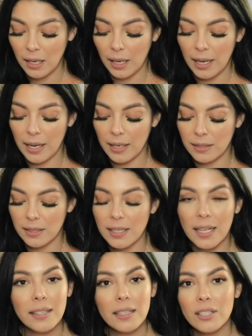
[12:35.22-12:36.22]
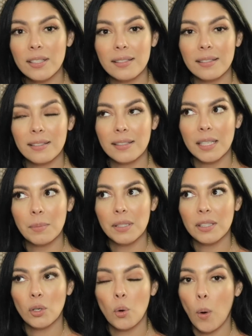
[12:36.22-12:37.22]
and nothing just seems
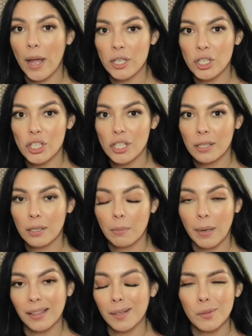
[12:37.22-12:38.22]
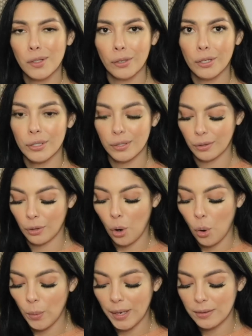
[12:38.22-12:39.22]
to quench my lips' thirst. They're
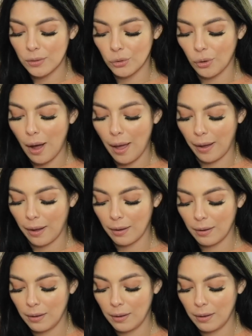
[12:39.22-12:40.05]
always dry.